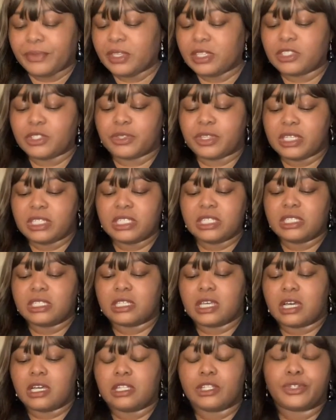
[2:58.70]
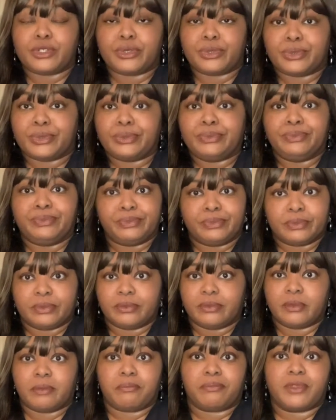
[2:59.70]
this is
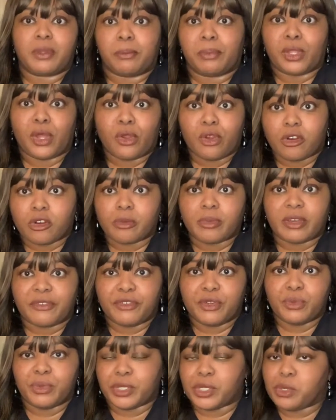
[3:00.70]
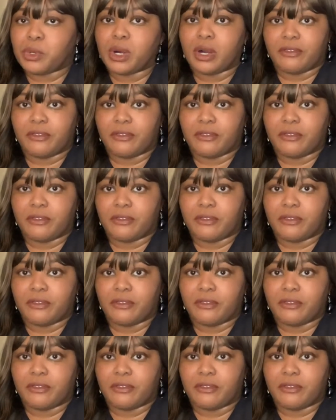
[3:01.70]
the blurb, if you will, of